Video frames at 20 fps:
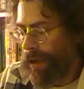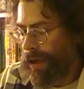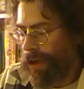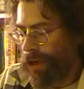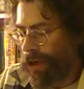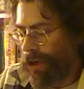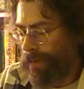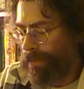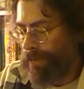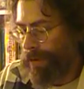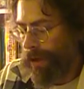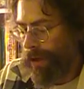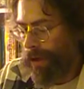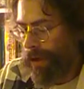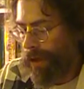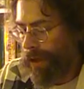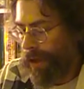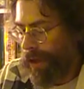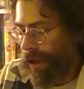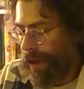jump you
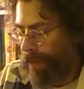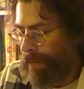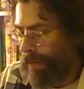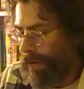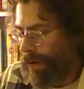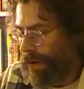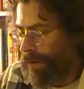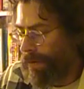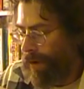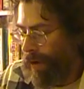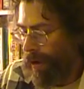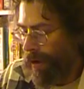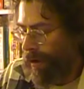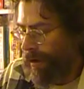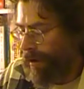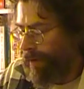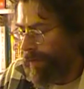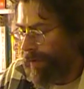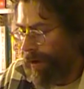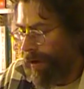into the game real quick
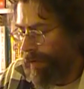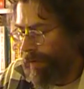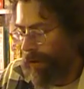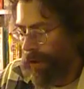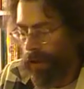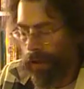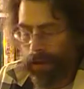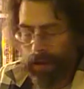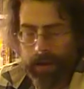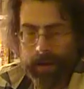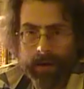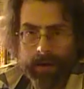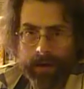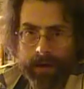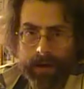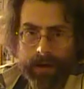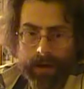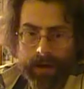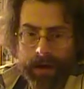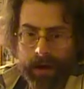and give you everything that you
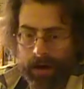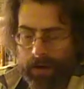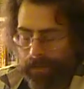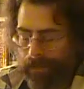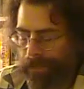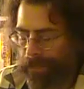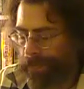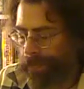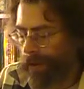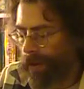need to know.